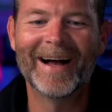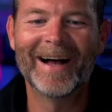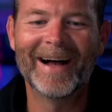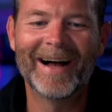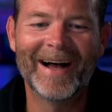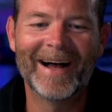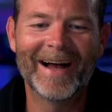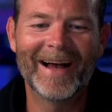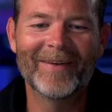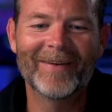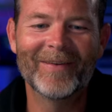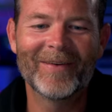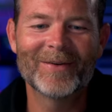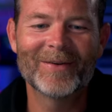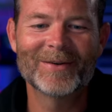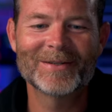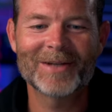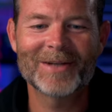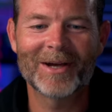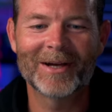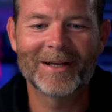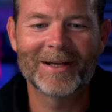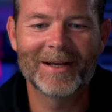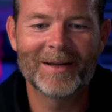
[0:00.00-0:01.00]
uh, we were
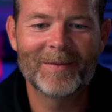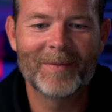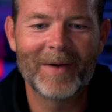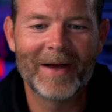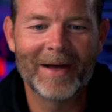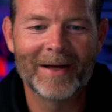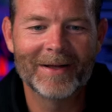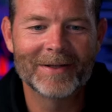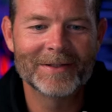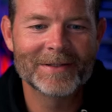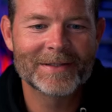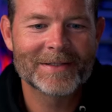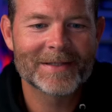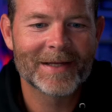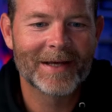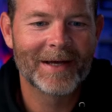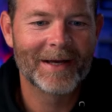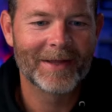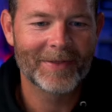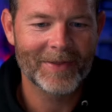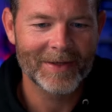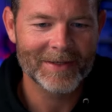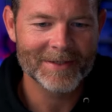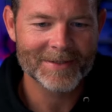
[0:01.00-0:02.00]
talking about
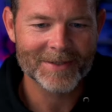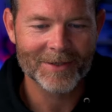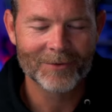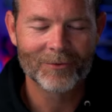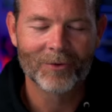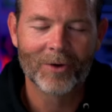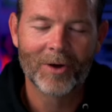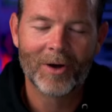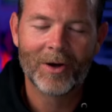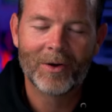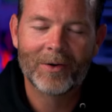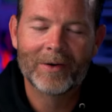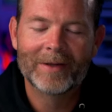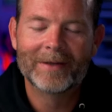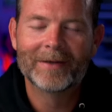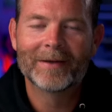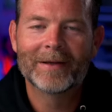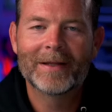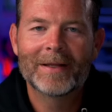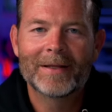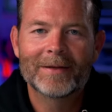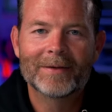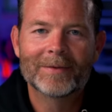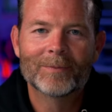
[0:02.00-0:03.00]
uh, things to draw, and
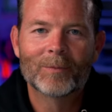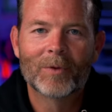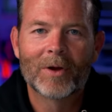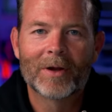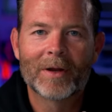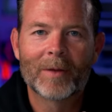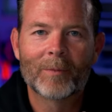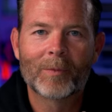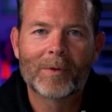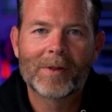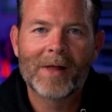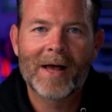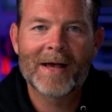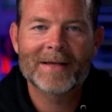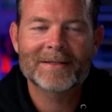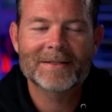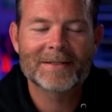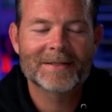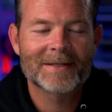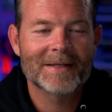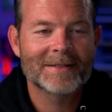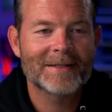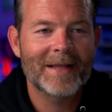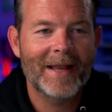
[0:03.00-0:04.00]
he brought up
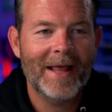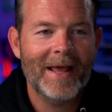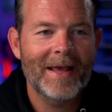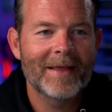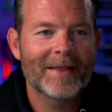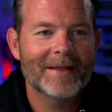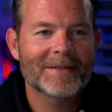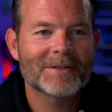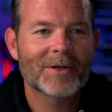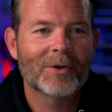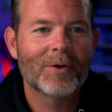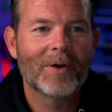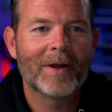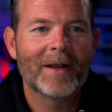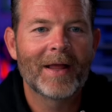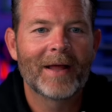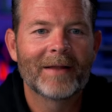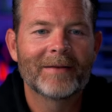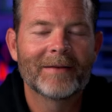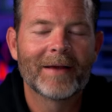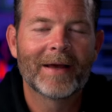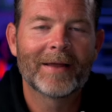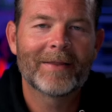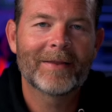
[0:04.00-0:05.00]
glasses. I said, hey, that's a great
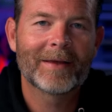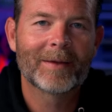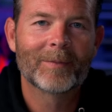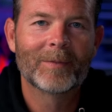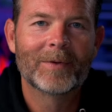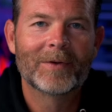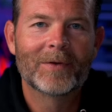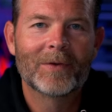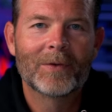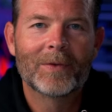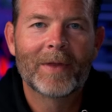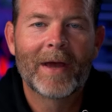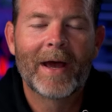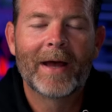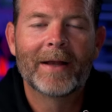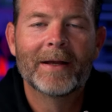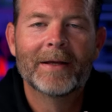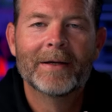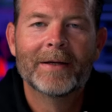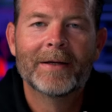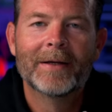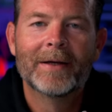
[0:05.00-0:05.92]
idea. I think I'm going to do that.